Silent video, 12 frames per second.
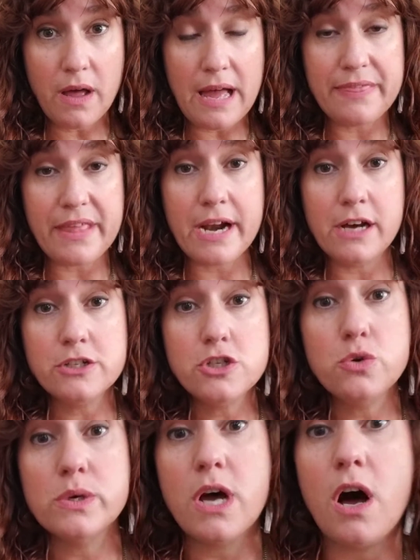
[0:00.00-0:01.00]
and then I'll
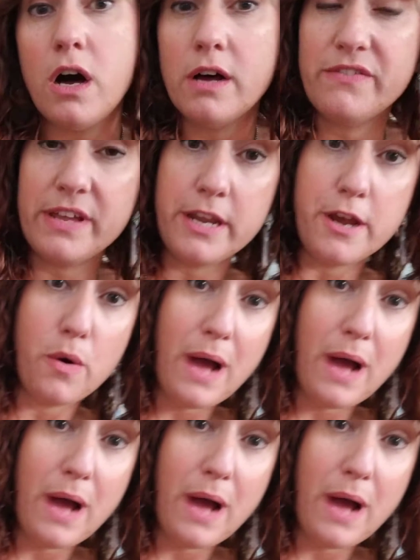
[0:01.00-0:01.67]
do a haul video